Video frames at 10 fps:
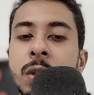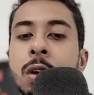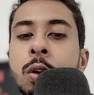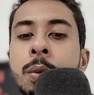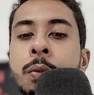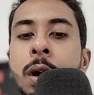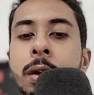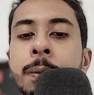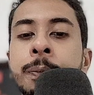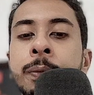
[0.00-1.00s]
It will be
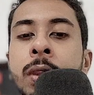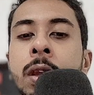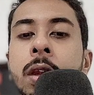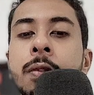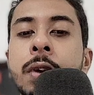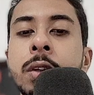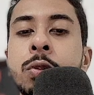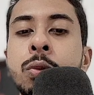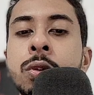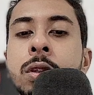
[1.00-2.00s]
1. If I
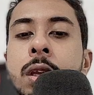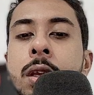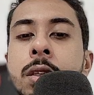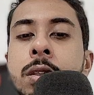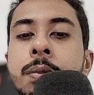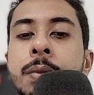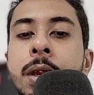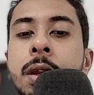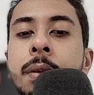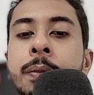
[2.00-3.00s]
choose this
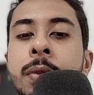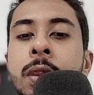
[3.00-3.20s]
B,